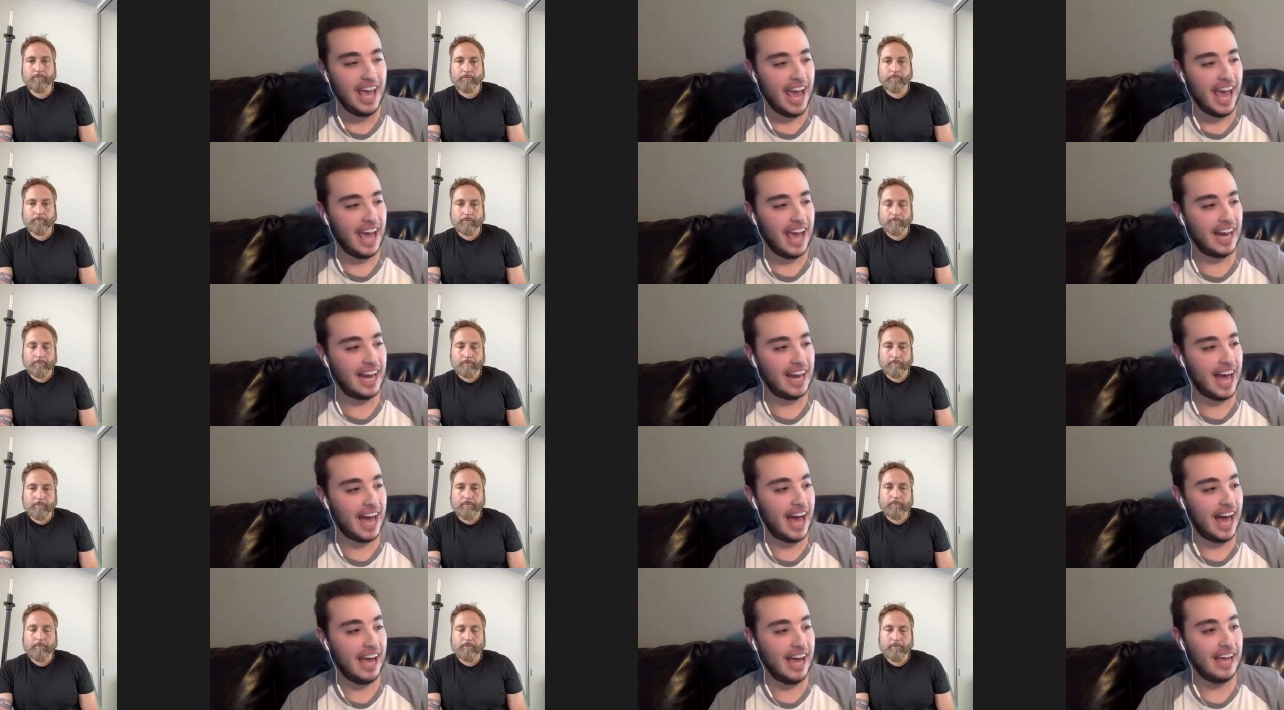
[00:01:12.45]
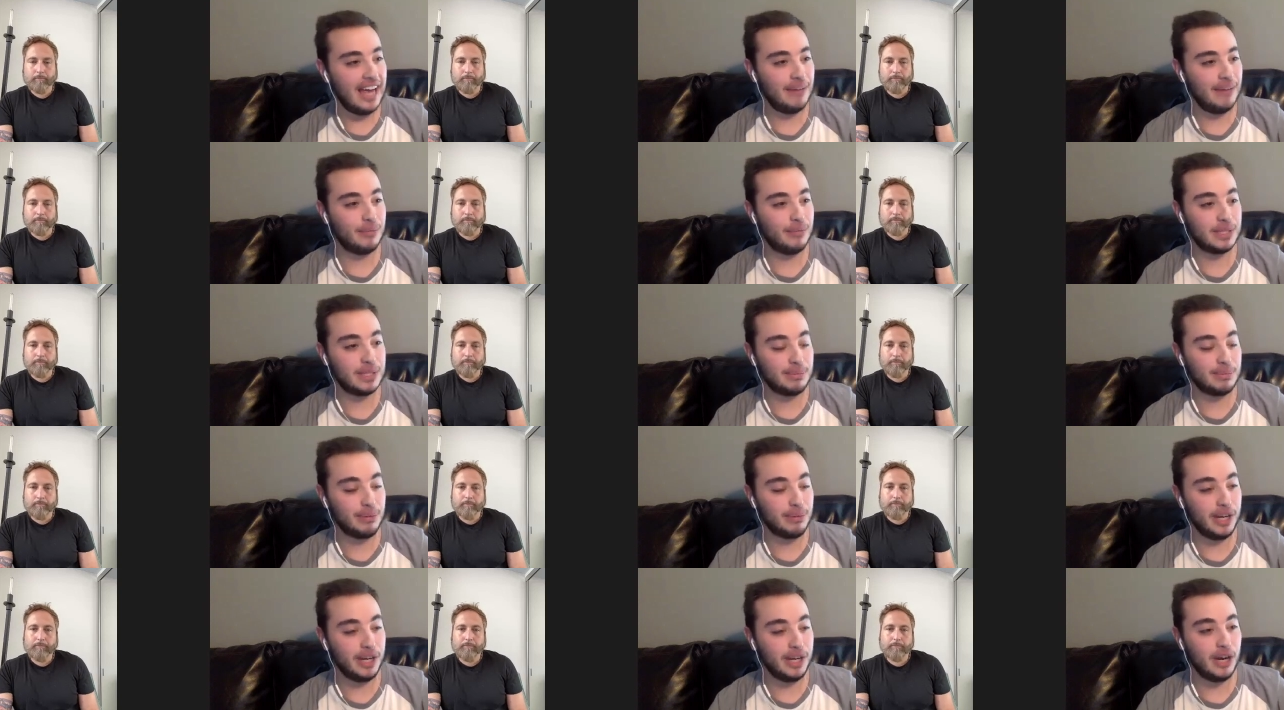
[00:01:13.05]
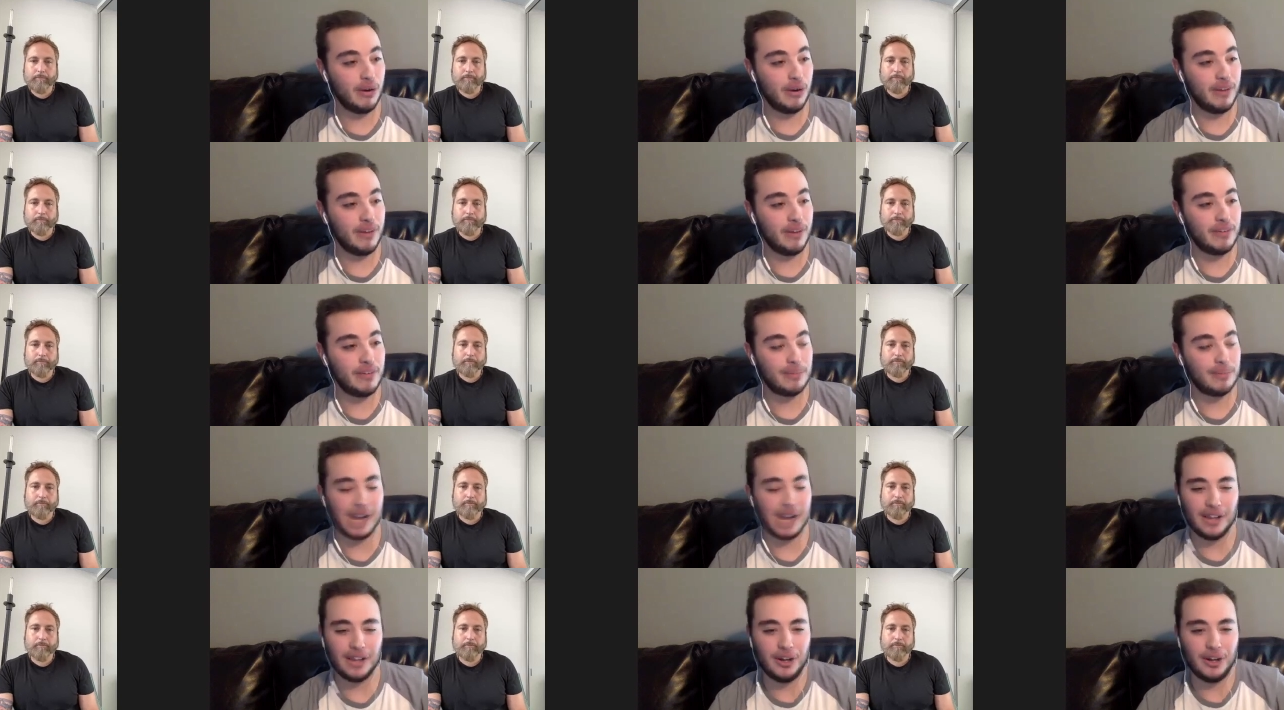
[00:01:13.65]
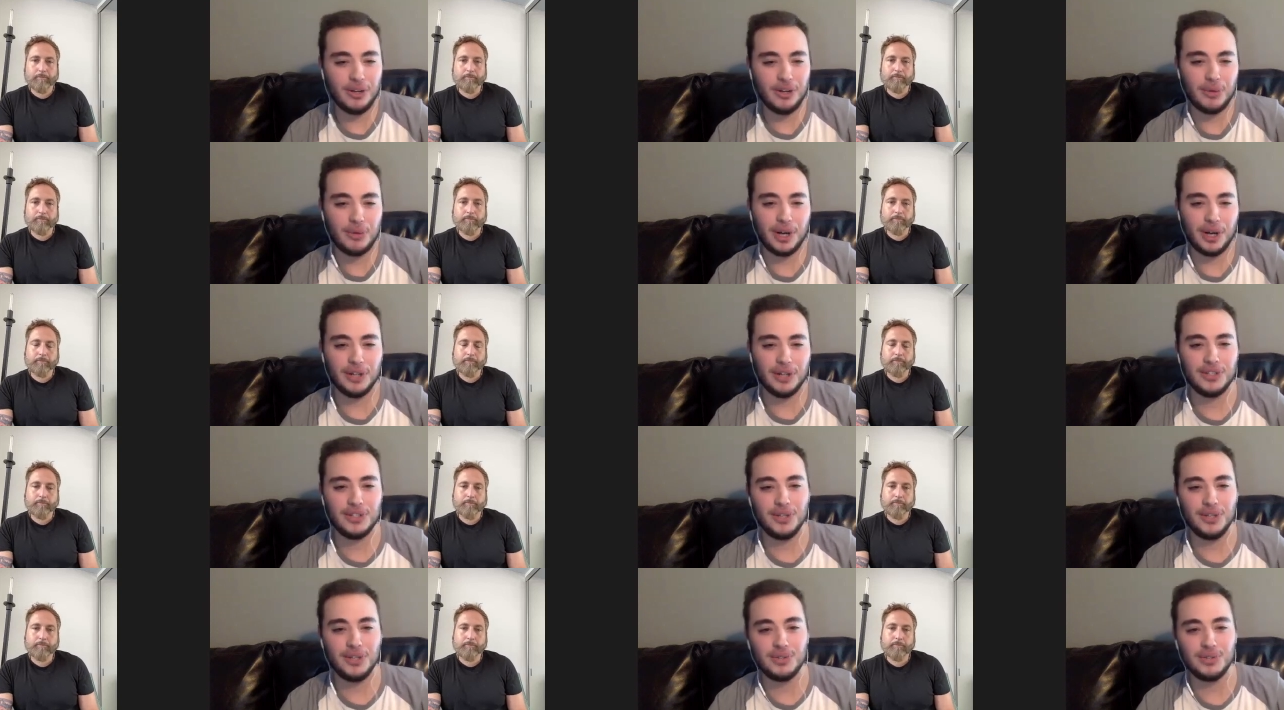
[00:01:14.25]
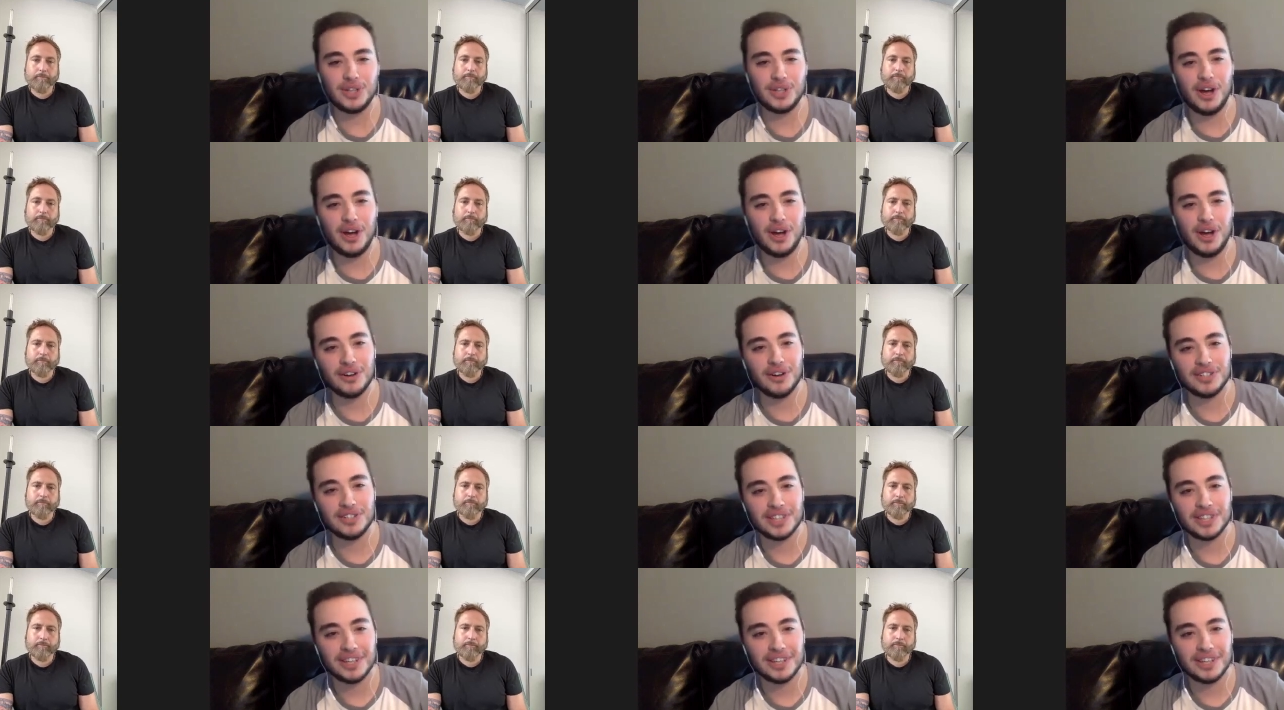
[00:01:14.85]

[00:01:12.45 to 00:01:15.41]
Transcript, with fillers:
Speaker 1: And I was pretty horrific, but I learned one or two songs.